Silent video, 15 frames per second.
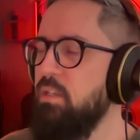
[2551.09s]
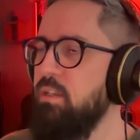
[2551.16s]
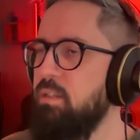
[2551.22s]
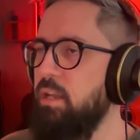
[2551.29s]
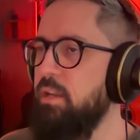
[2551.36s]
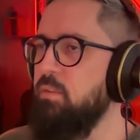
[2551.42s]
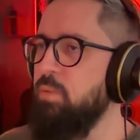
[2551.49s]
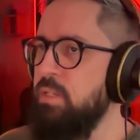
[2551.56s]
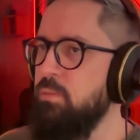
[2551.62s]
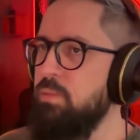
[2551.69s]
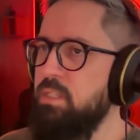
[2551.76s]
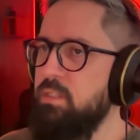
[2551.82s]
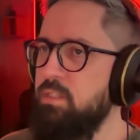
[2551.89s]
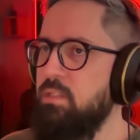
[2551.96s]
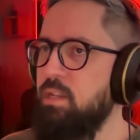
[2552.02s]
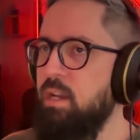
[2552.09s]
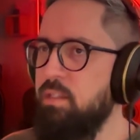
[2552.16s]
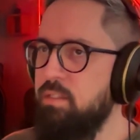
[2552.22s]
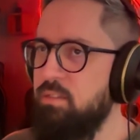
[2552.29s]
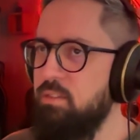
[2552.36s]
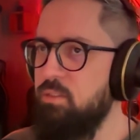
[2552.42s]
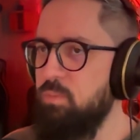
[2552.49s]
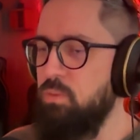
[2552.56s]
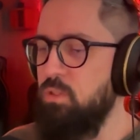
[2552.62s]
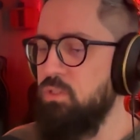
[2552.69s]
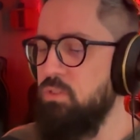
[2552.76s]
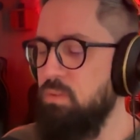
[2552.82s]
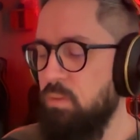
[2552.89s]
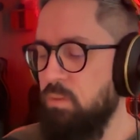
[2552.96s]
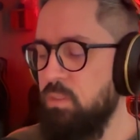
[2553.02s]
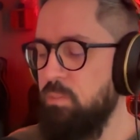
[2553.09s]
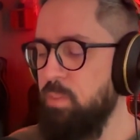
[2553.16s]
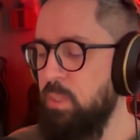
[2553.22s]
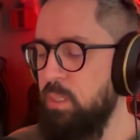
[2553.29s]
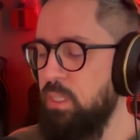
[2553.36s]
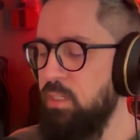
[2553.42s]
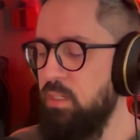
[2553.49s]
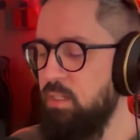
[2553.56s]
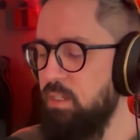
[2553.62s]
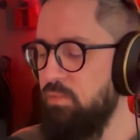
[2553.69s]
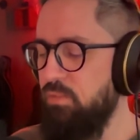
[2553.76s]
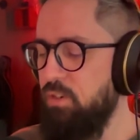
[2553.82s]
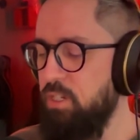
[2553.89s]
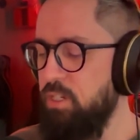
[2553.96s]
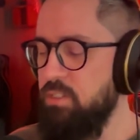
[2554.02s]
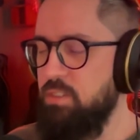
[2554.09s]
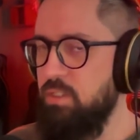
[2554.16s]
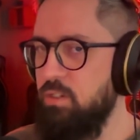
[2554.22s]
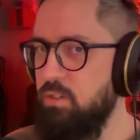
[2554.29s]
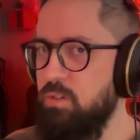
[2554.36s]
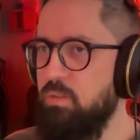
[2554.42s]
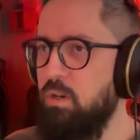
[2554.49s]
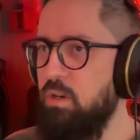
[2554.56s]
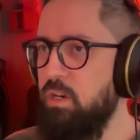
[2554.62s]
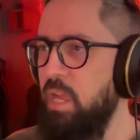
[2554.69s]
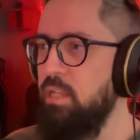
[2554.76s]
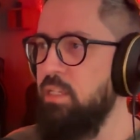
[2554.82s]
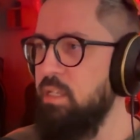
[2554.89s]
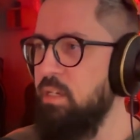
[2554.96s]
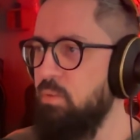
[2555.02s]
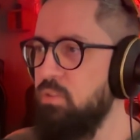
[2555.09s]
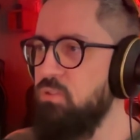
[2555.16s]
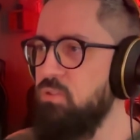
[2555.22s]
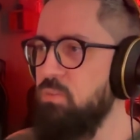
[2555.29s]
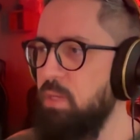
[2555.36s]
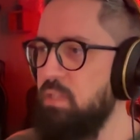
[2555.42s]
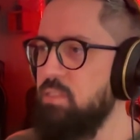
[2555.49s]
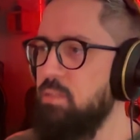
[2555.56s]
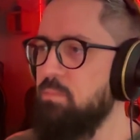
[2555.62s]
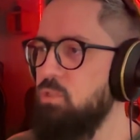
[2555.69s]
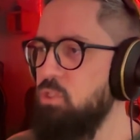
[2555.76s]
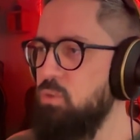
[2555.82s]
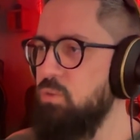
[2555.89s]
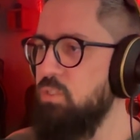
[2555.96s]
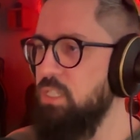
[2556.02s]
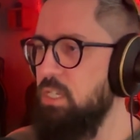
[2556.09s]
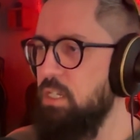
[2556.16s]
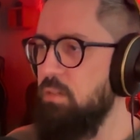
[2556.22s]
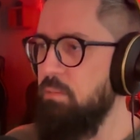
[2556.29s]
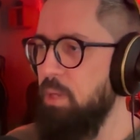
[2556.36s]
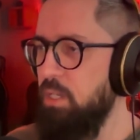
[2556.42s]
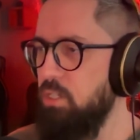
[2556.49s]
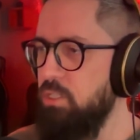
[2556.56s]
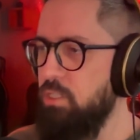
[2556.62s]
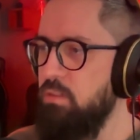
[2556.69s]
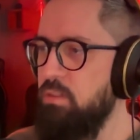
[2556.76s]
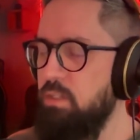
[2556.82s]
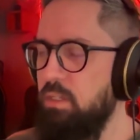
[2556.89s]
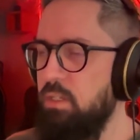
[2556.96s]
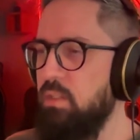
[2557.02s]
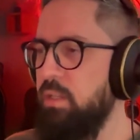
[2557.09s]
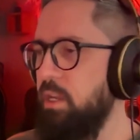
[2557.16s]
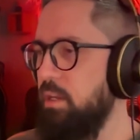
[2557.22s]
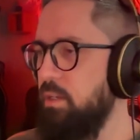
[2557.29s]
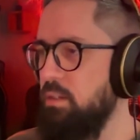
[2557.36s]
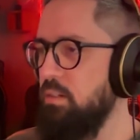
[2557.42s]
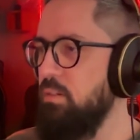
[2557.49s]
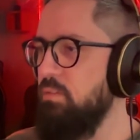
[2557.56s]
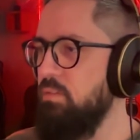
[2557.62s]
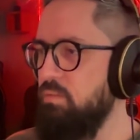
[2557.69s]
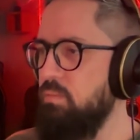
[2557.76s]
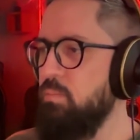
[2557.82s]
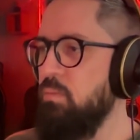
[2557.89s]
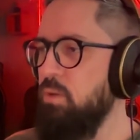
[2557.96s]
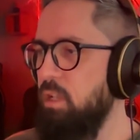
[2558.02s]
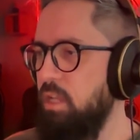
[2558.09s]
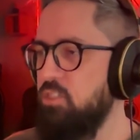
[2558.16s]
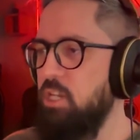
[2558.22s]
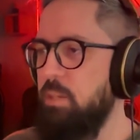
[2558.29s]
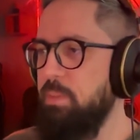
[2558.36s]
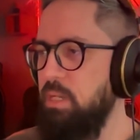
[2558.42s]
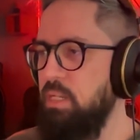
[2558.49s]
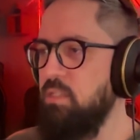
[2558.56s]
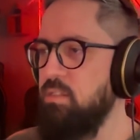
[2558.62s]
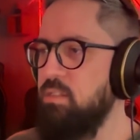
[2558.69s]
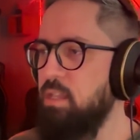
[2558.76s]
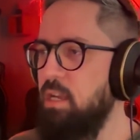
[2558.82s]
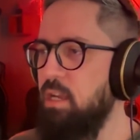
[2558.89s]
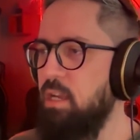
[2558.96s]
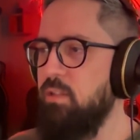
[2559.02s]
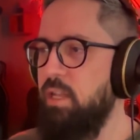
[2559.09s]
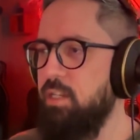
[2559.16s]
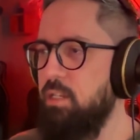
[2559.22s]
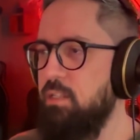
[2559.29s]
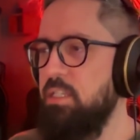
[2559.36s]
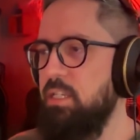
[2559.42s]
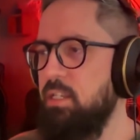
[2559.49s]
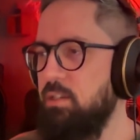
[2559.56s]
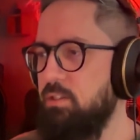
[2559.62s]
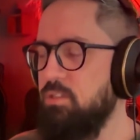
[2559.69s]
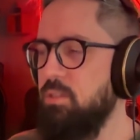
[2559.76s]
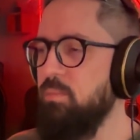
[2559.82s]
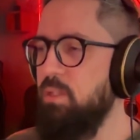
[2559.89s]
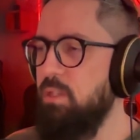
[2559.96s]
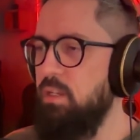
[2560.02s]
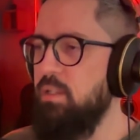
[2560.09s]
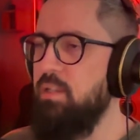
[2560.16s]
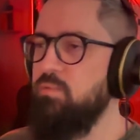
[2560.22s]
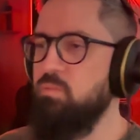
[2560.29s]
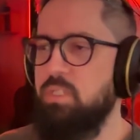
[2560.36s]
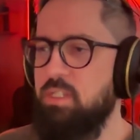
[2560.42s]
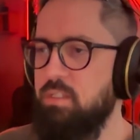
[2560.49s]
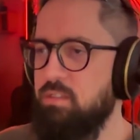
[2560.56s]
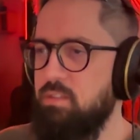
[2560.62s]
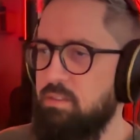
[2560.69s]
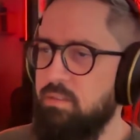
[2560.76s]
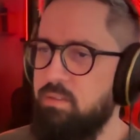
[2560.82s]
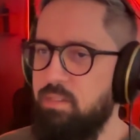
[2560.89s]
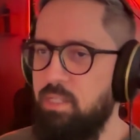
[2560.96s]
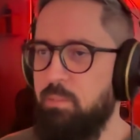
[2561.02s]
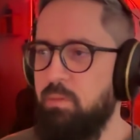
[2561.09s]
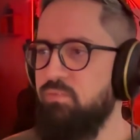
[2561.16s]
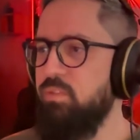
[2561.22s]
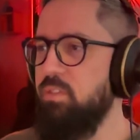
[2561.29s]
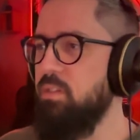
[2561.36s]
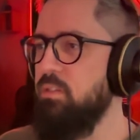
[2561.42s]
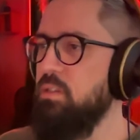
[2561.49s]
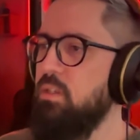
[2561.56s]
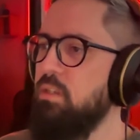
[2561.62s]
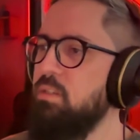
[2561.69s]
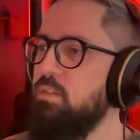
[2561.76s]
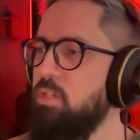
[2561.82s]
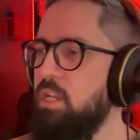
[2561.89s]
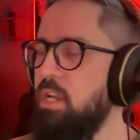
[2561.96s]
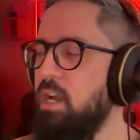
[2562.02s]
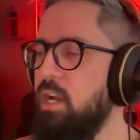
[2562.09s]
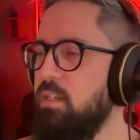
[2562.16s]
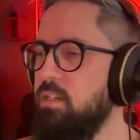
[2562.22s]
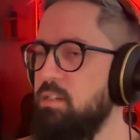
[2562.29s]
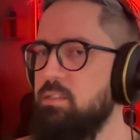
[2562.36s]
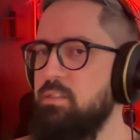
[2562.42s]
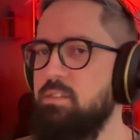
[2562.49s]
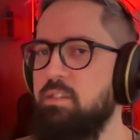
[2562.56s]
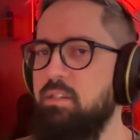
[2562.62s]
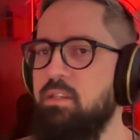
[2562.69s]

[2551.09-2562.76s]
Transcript: like when we did, I did this project on the beginning four years ago, our idea was to make some two D animation, like uh, more like Japanese style, like Akira or something like that, with this team of the Green Hackers.